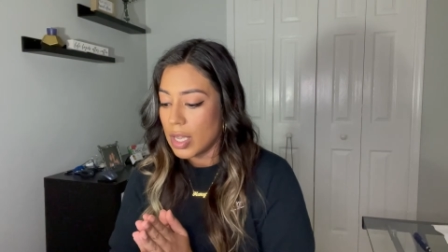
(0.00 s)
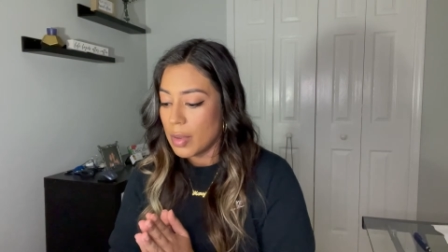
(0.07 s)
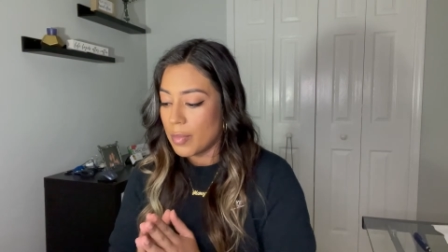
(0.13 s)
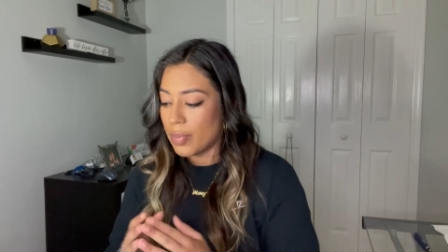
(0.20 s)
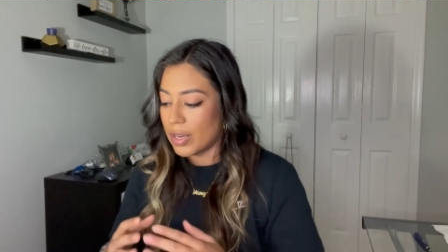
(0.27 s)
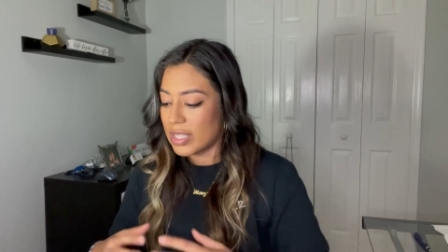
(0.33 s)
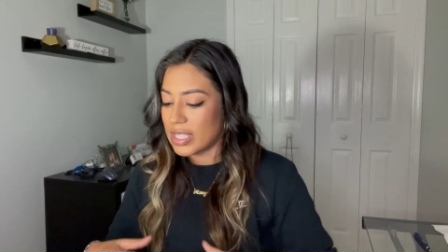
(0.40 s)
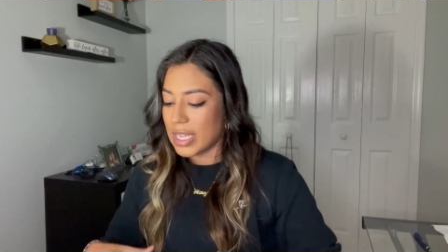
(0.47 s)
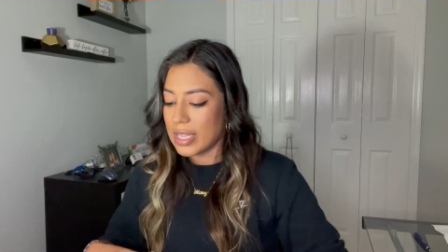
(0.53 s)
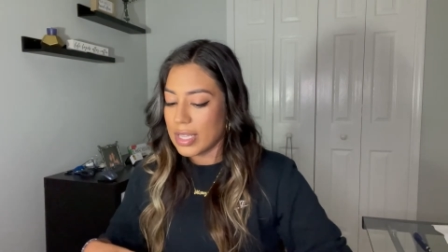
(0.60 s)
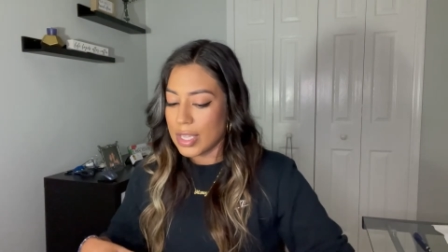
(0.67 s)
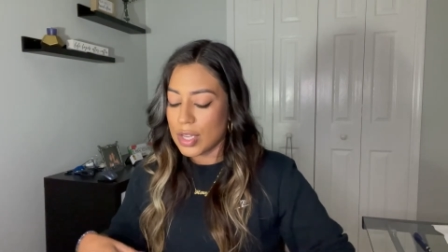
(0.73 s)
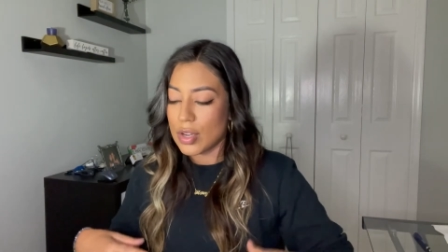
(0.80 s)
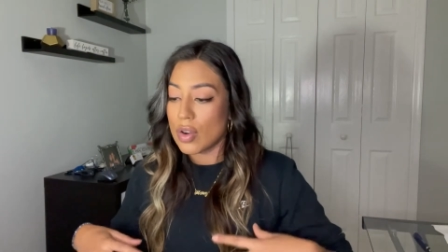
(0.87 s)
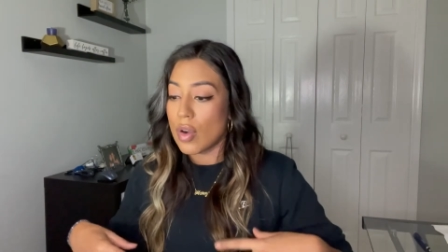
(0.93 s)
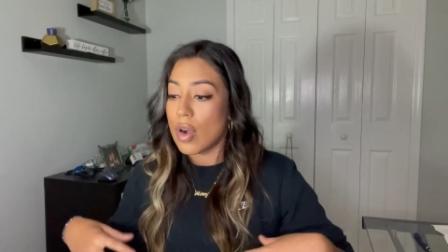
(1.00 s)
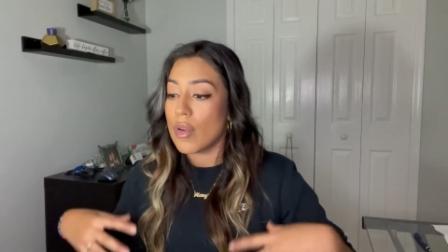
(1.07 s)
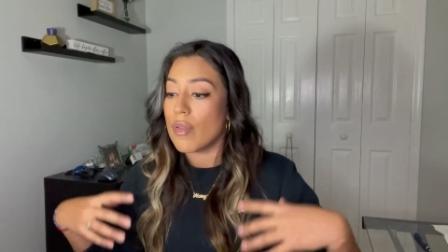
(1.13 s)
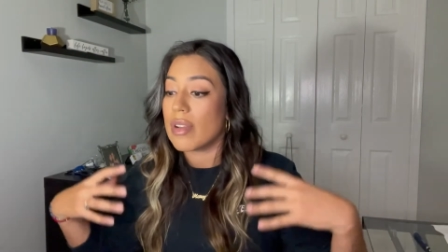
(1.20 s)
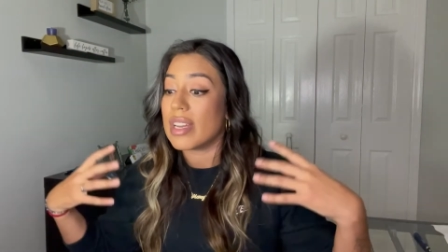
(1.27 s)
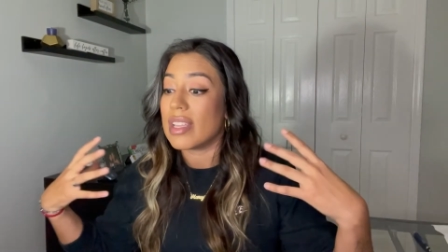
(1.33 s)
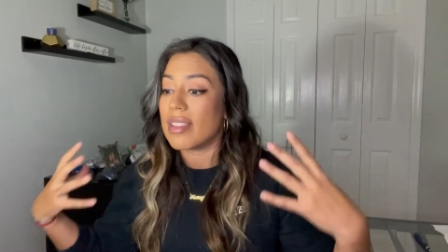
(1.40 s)
Pretend that you're
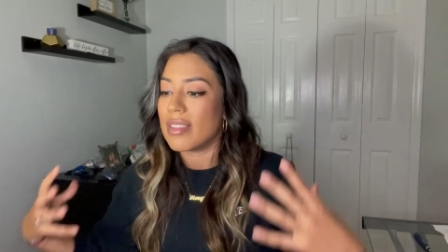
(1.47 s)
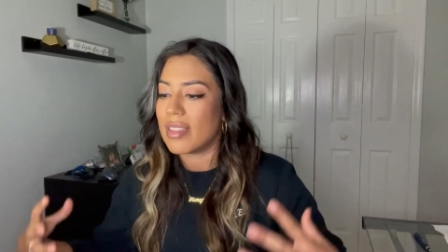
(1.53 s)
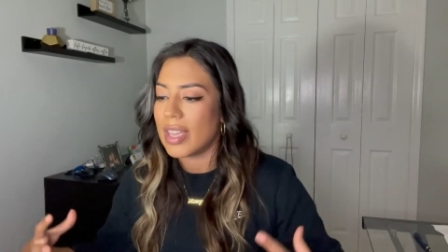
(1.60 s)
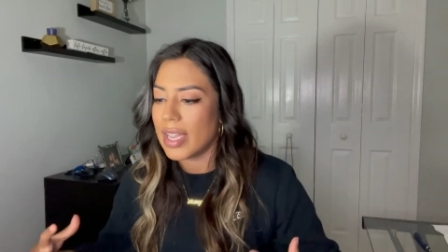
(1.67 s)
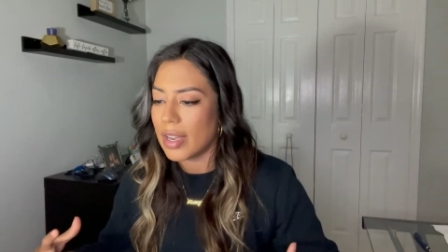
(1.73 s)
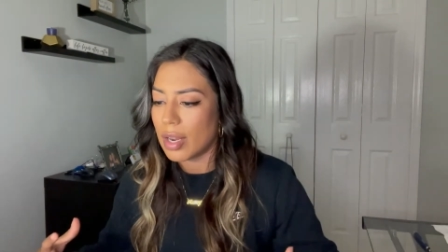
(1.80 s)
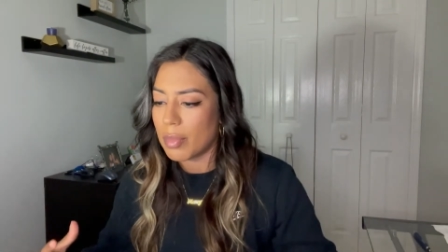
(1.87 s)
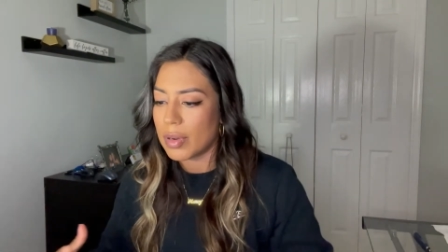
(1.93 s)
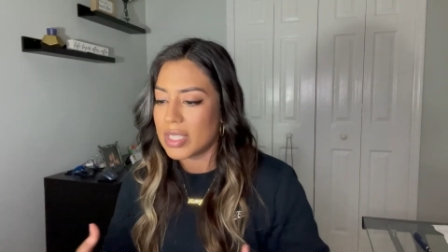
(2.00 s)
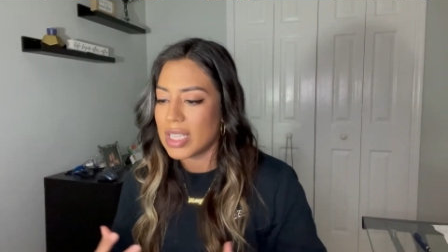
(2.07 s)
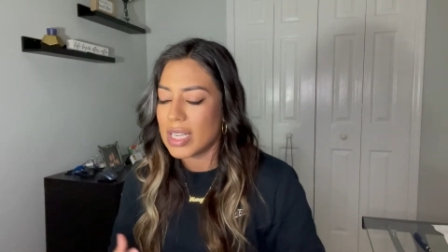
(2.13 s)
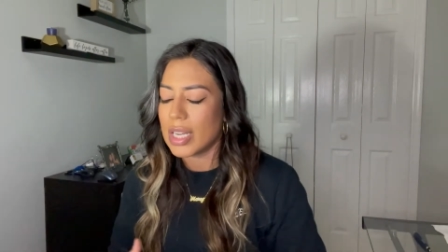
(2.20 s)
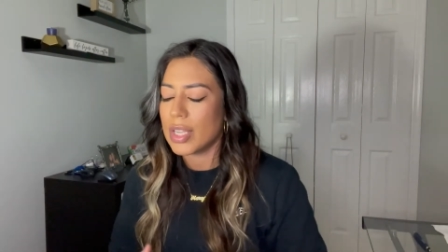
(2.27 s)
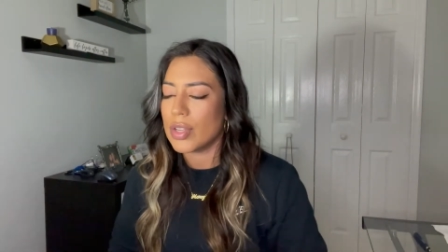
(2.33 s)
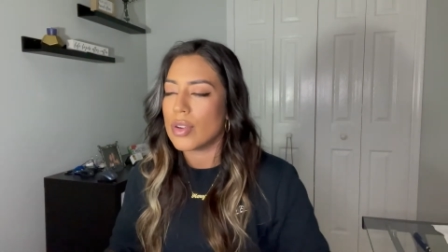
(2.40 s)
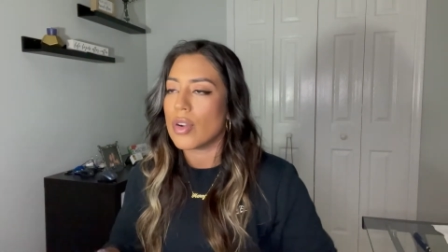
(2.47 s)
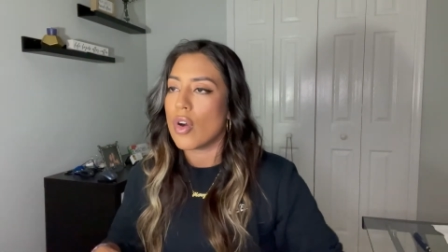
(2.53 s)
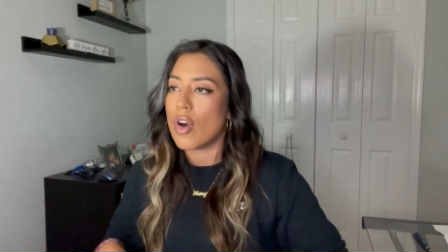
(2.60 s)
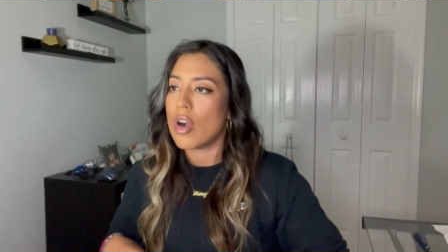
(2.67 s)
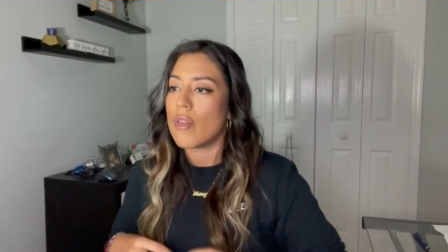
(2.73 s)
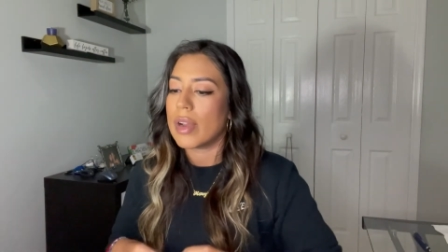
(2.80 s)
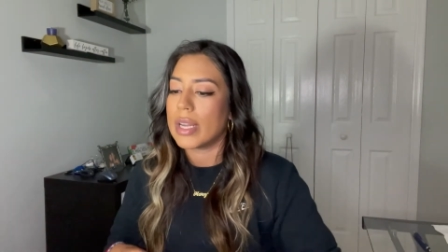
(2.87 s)
already there. Pretend that you're
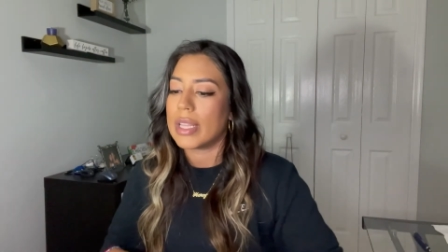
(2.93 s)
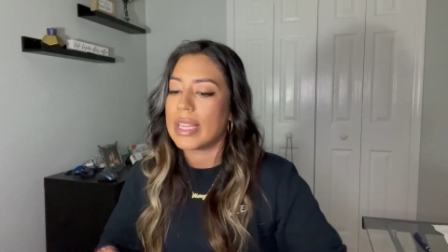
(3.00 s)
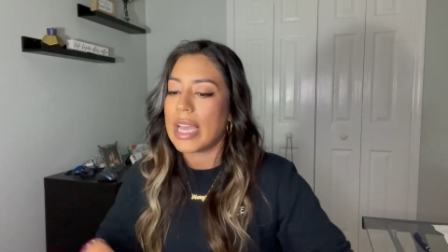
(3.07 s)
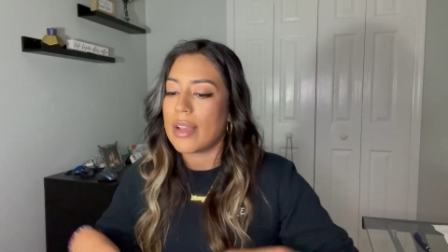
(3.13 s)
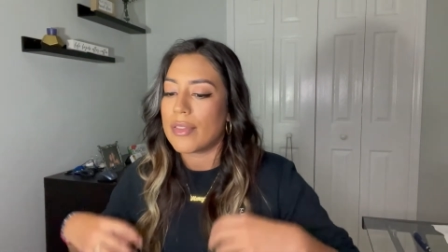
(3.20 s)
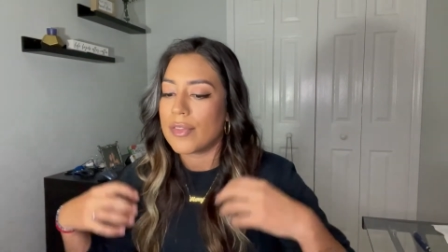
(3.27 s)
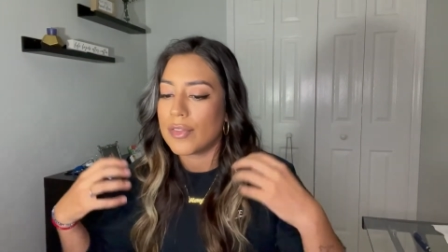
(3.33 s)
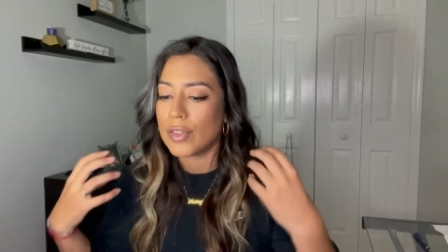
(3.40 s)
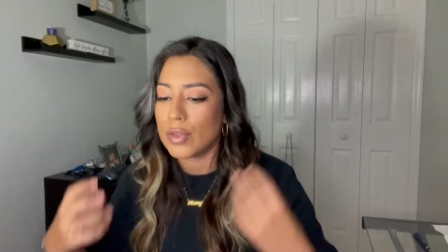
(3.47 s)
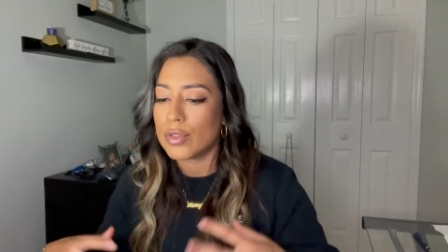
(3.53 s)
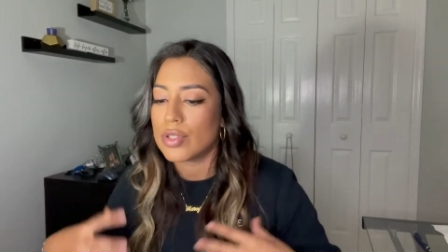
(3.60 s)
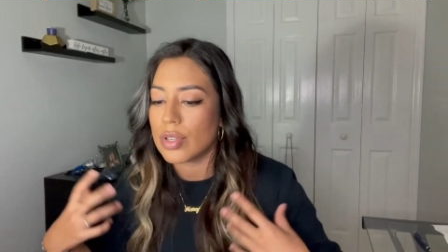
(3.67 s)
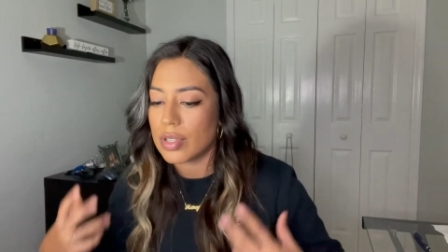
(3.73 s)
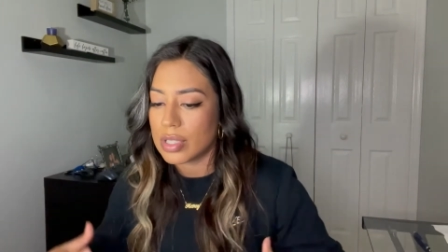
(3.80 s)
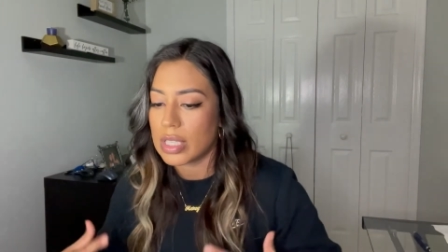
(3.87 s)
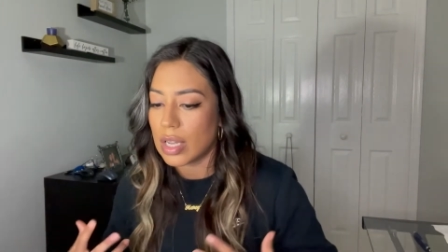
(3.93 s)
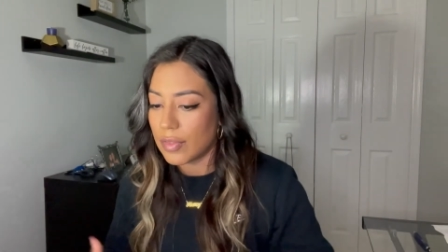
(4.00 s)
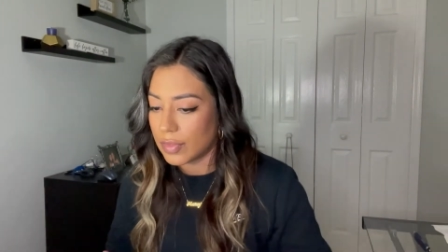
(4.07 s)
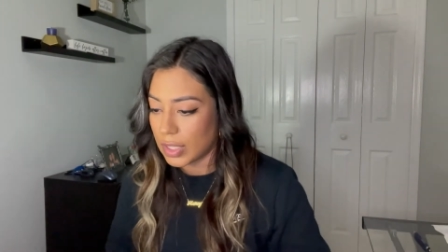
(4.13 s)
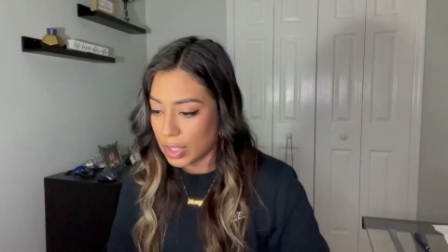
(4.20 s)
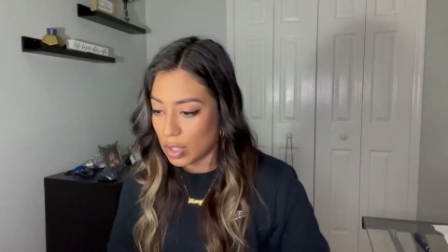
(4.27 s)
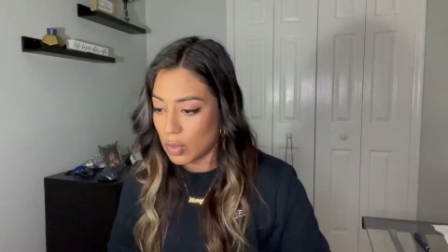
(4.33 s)
already that future self
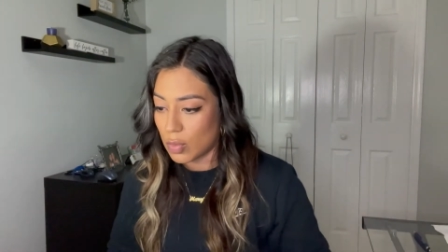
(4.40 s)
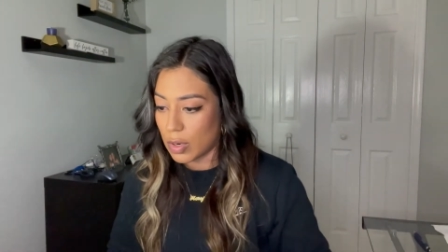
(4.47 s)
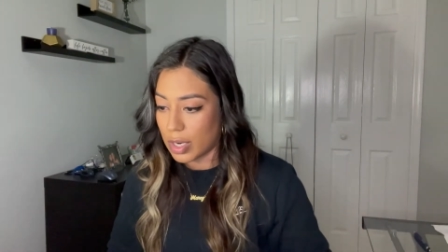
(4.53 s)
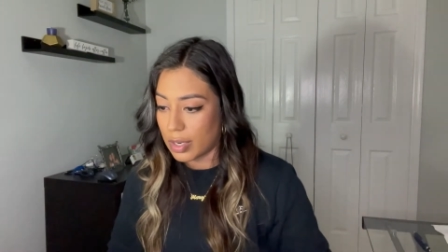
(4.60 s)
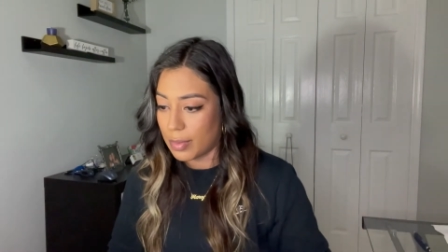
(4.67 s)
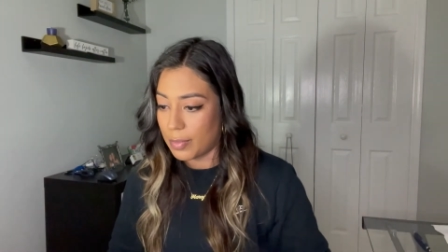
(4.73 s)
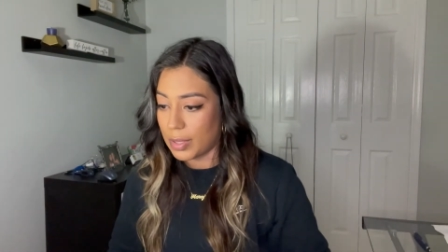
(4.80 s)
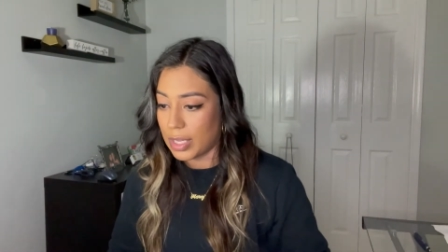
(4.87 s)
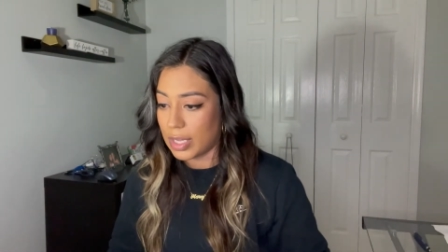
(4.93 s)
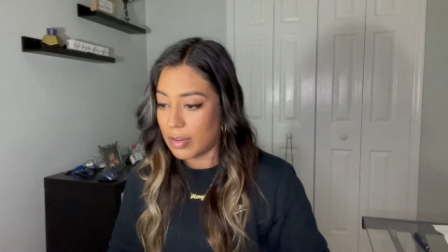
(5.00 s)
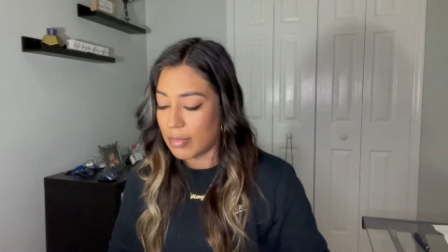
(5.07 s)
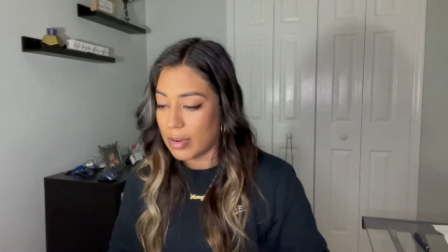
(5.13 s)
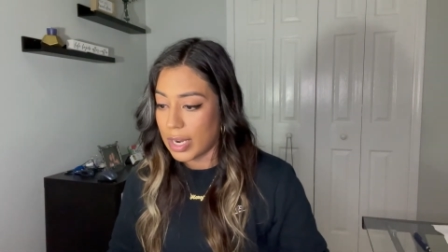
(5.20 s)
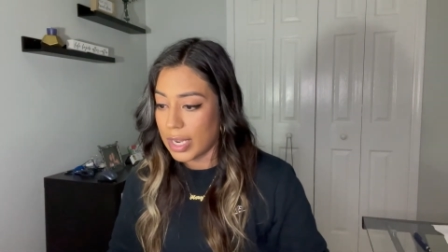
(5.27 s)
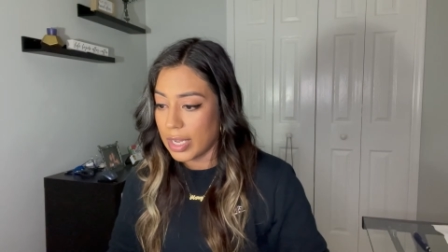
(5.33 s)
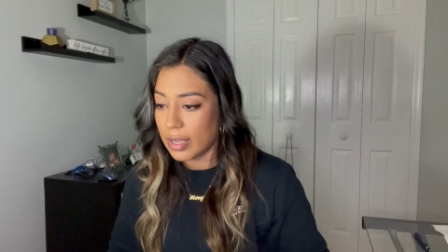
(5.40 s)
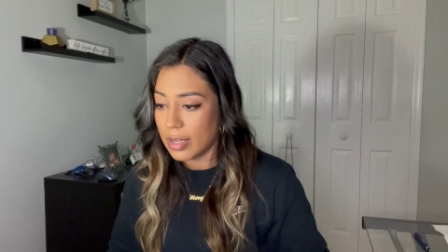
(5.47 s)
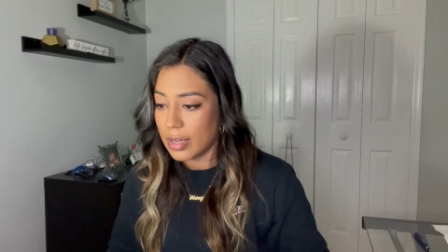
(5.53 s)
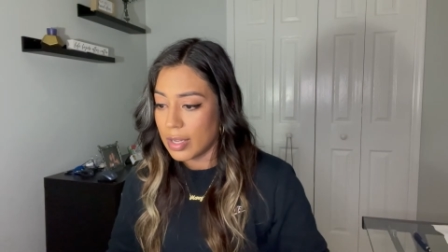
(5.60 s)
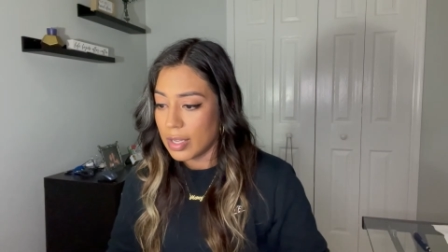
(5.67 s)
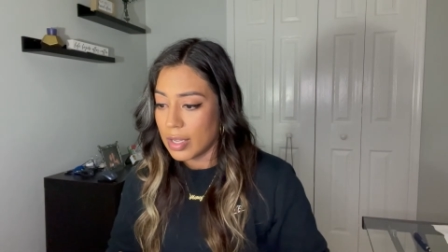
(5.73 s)
that you want to be, right?